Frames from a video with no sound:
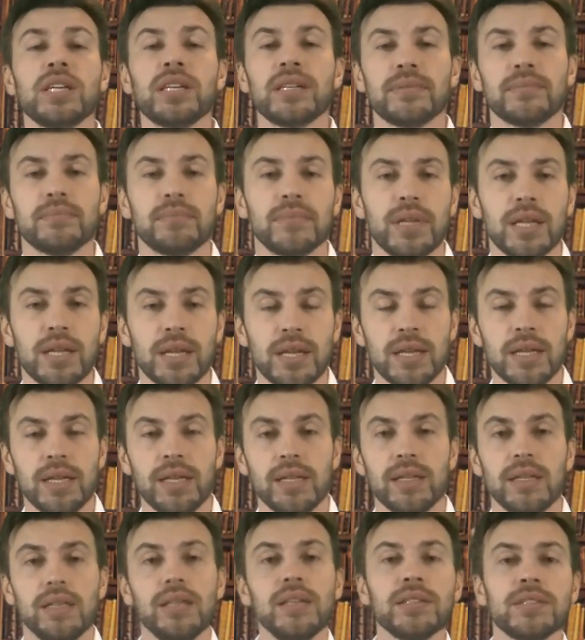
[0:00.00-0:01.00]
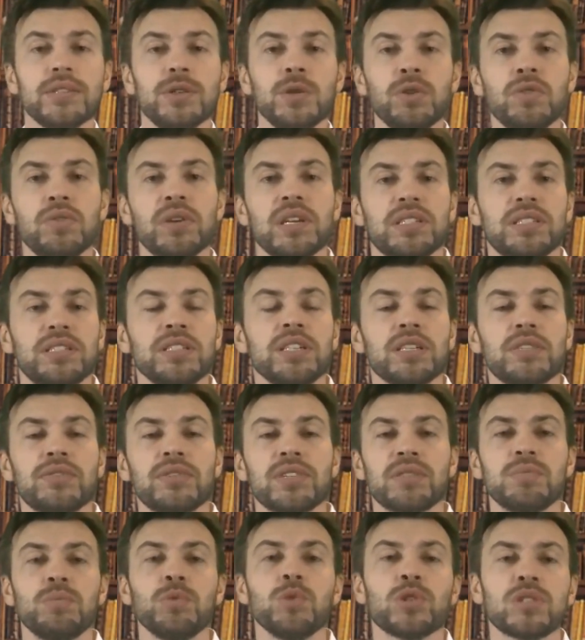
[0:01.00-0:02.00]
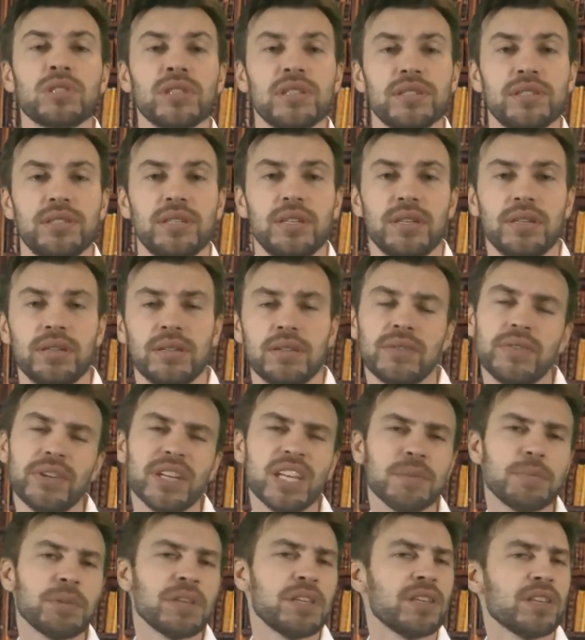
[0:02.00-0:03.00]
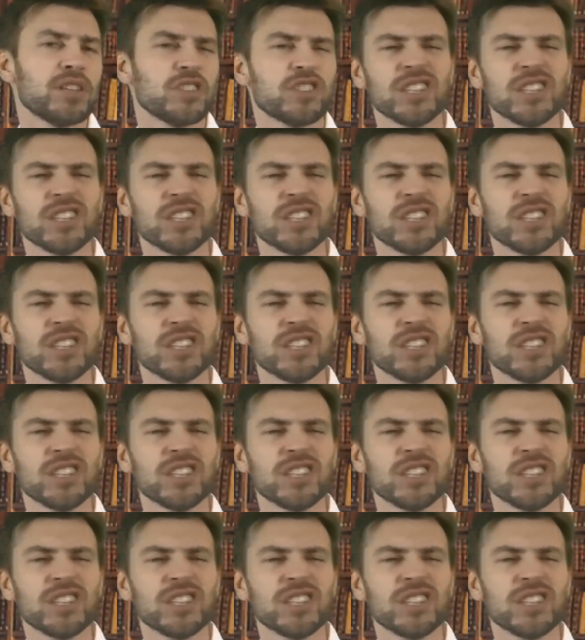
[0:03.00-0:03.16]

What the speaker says: Dear friends, if you don't have an opportunity,